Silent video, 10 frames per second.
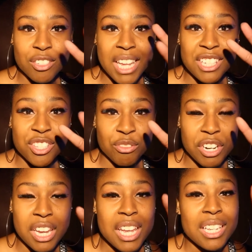So that's
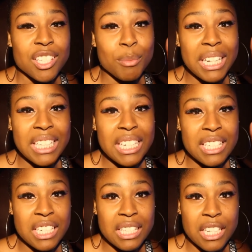3. So my lead
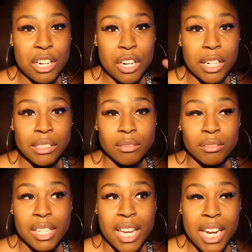is in the center,
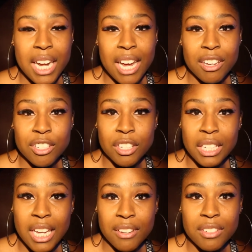in and out is on
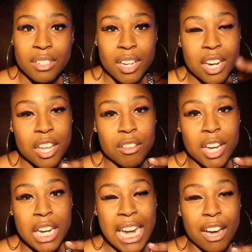the left, another
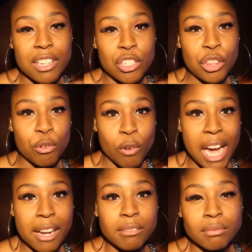in and out is on the
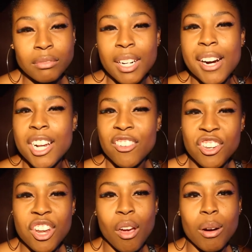right.
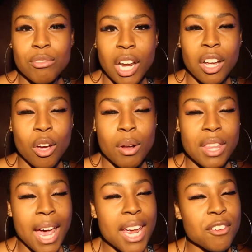If you know where I'm trying to go
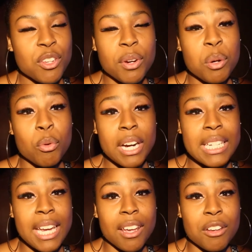with that. If you want a
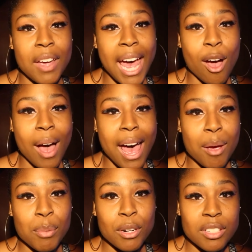breakdown of how
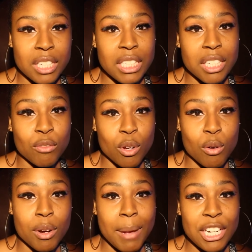I personally
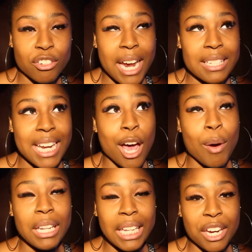record my tracks and
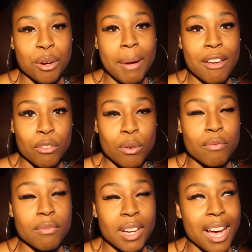how I layer my
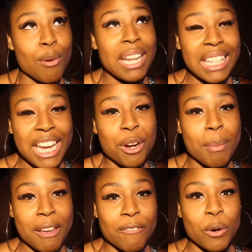
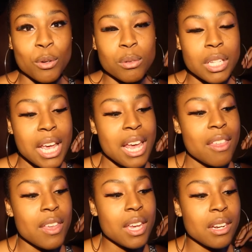vocals,
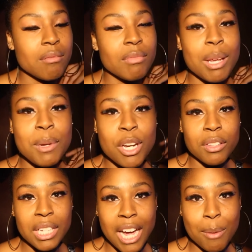then let me
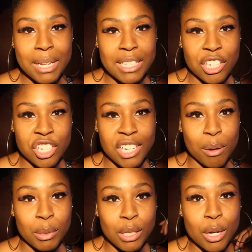in the comment section
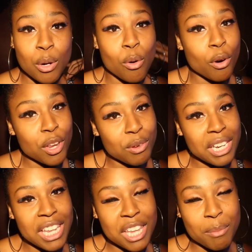down below, or you
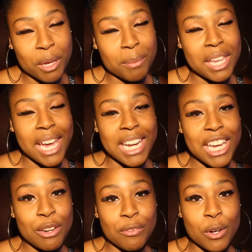can email me at
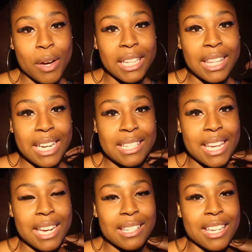
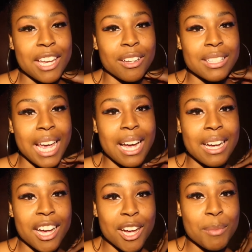
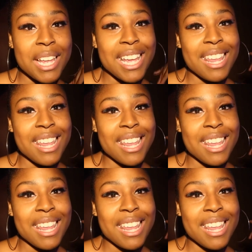info@lexiatl.com.